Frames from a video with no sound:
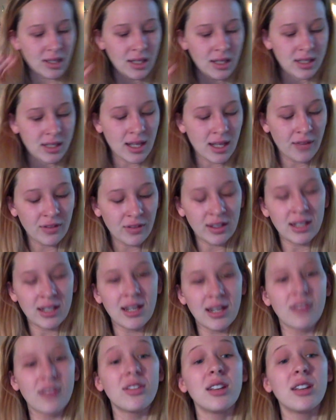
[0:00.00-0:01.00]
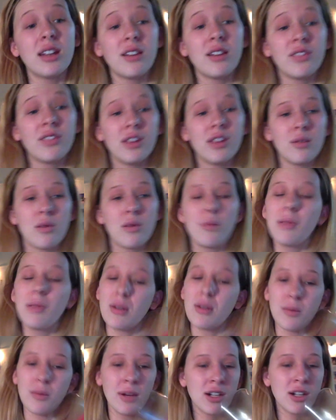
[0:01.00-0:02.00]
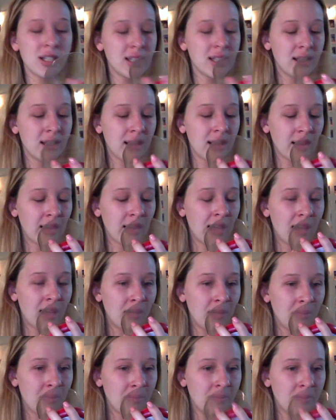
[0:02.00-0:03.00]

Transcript: definitely, definitely, definitely won't be repurchasing this again.